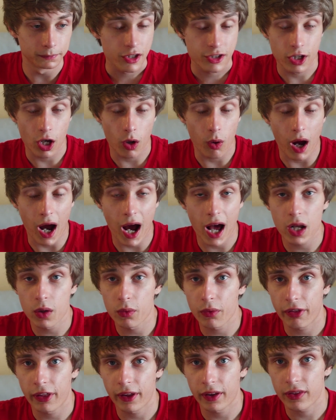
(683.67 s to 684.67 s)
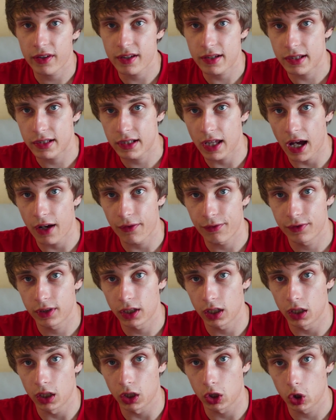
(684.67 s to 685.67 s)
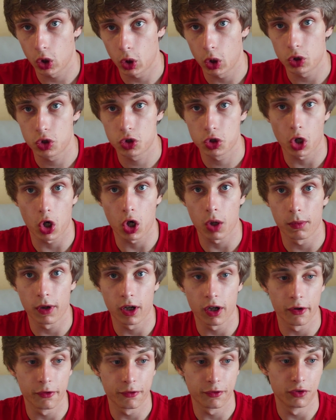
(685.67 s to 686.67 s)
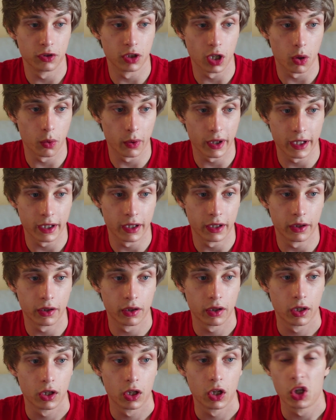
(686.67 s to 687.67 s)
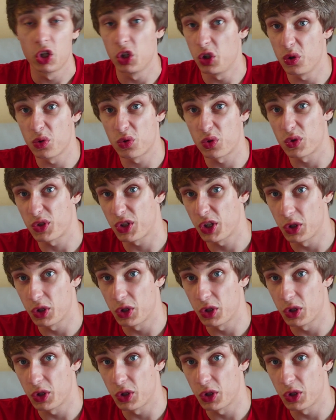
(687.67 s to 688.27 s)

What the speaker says: So I don't think the staff did a good job of noting whose was